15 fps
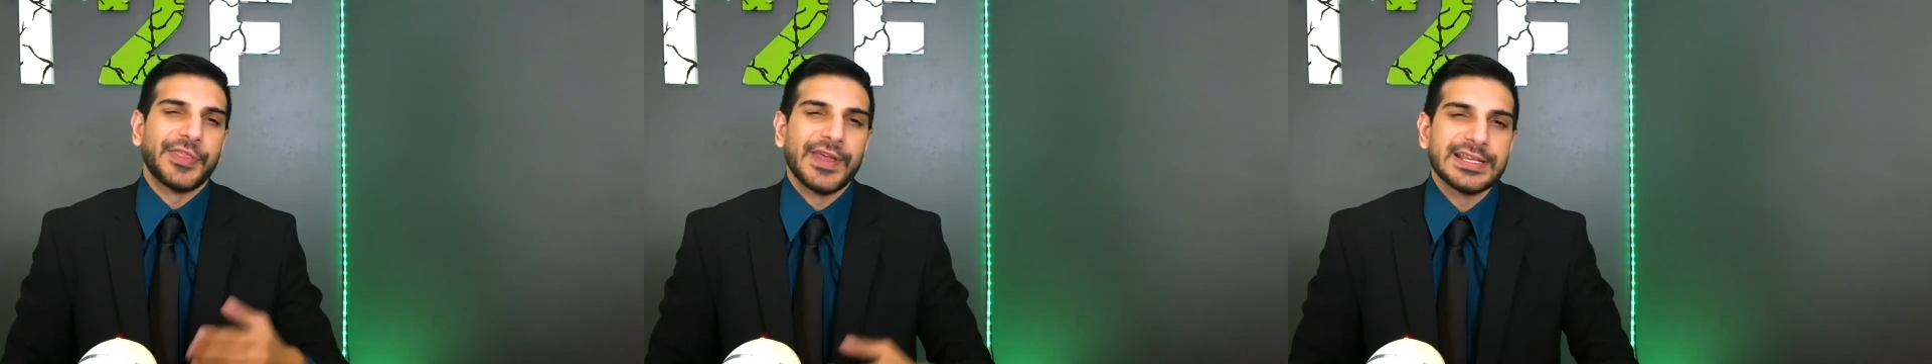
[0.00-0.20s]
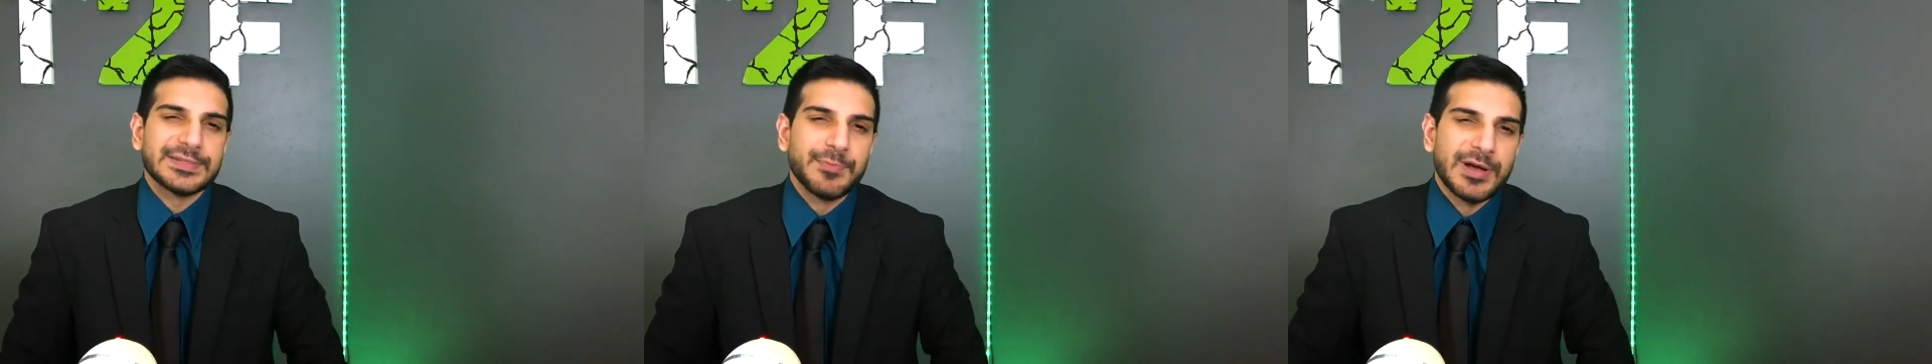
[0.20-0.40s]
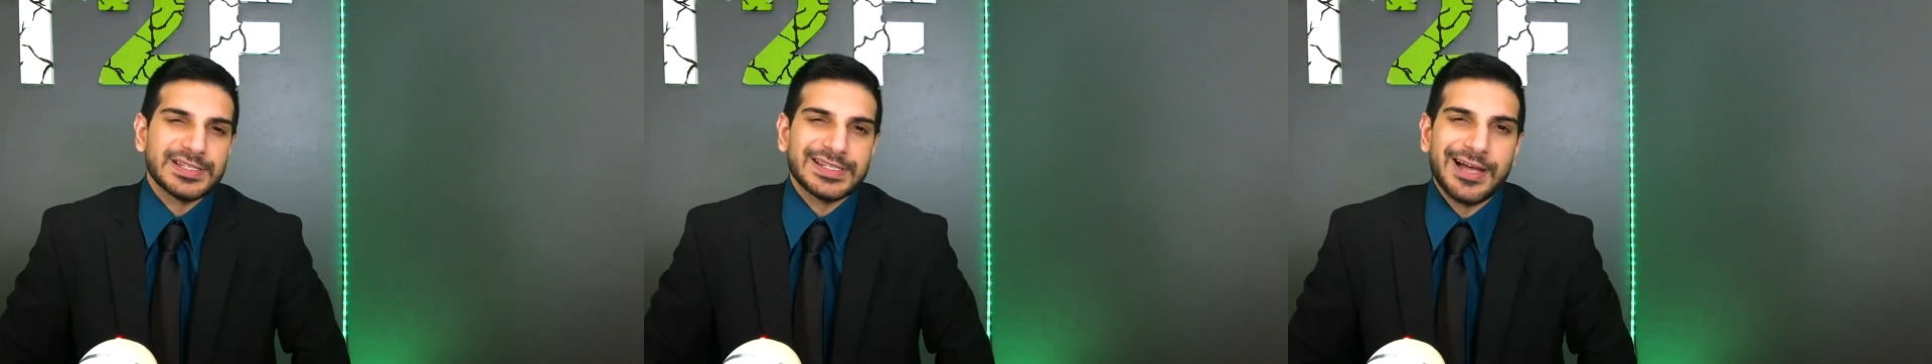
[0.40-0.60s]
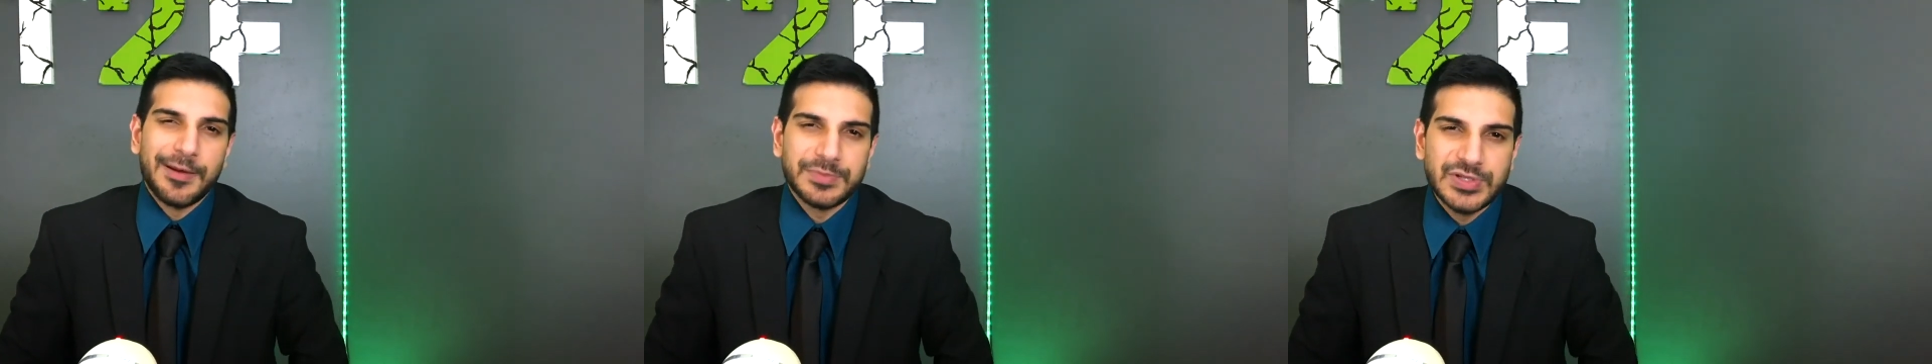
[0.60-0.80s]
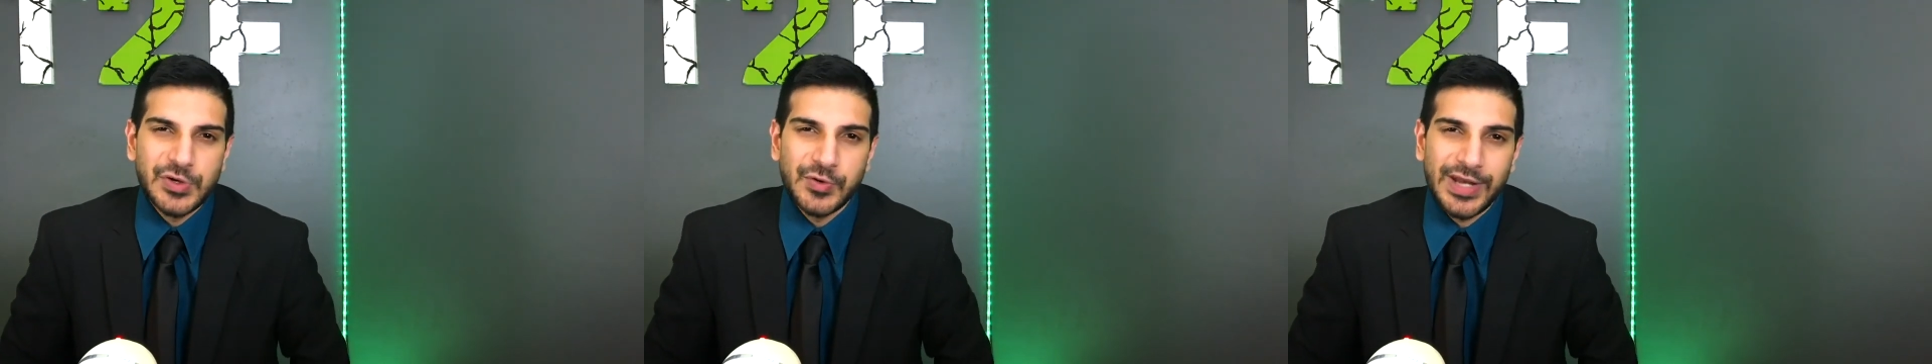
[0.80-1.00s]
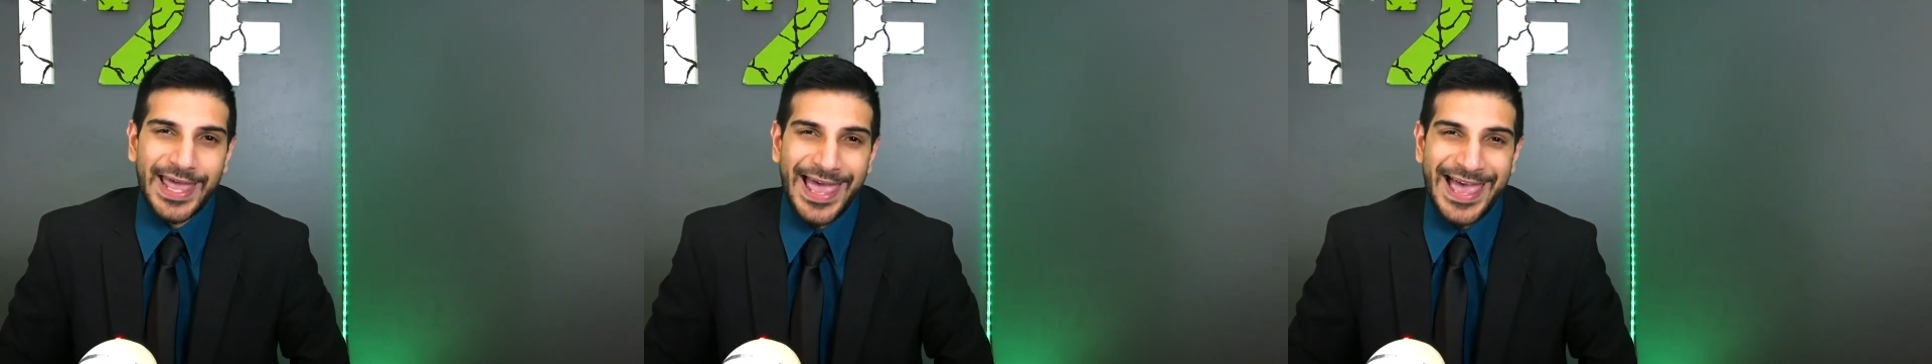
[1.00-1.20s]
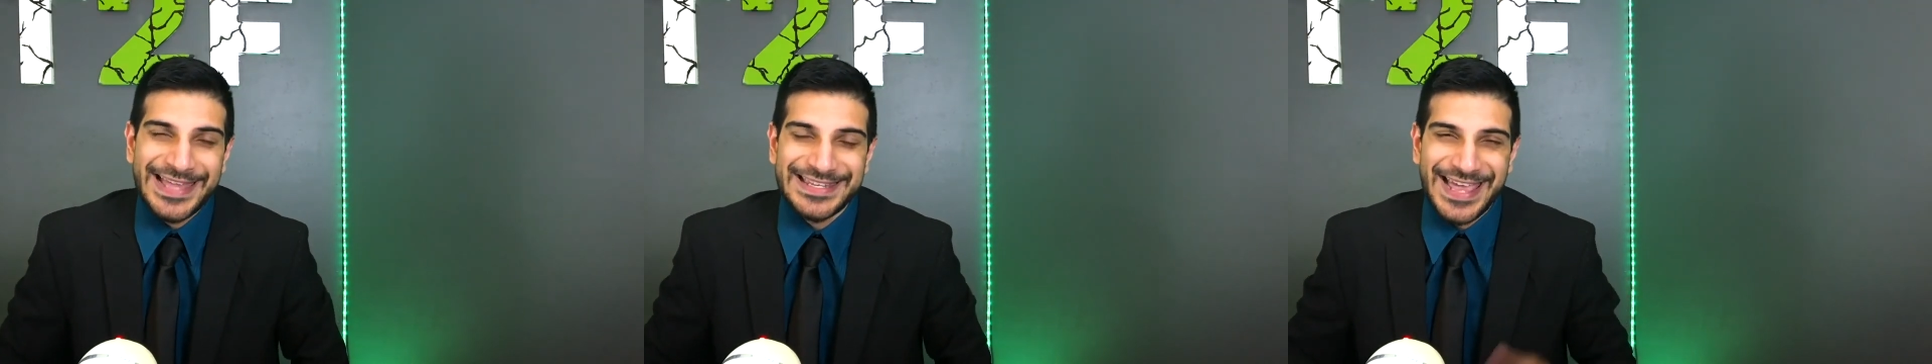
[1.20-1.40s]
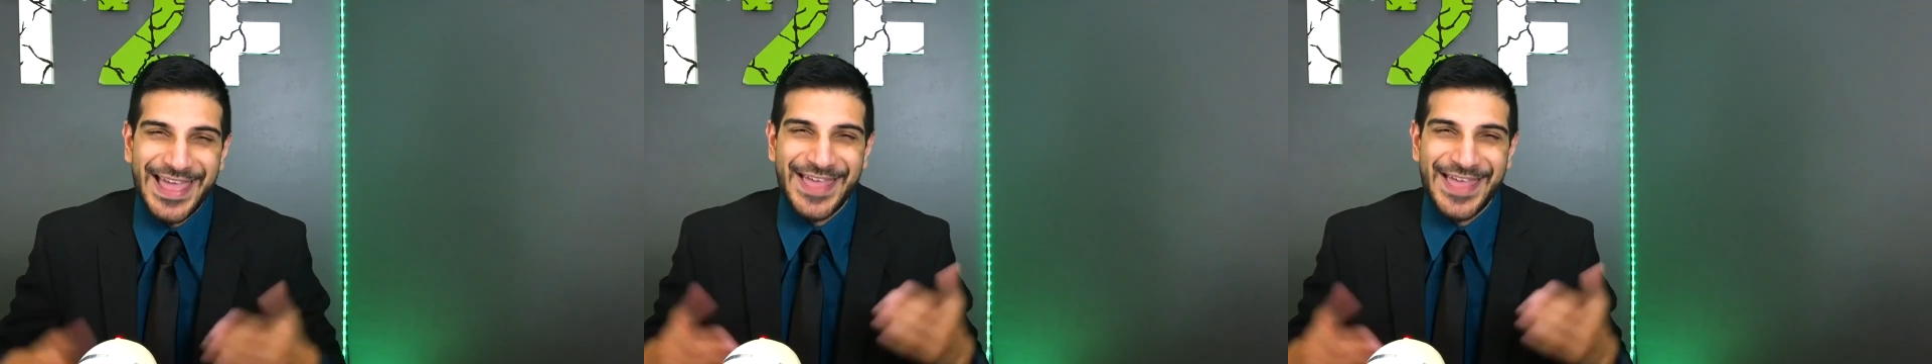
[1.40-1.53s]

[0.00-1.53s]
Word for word: things must come to an end,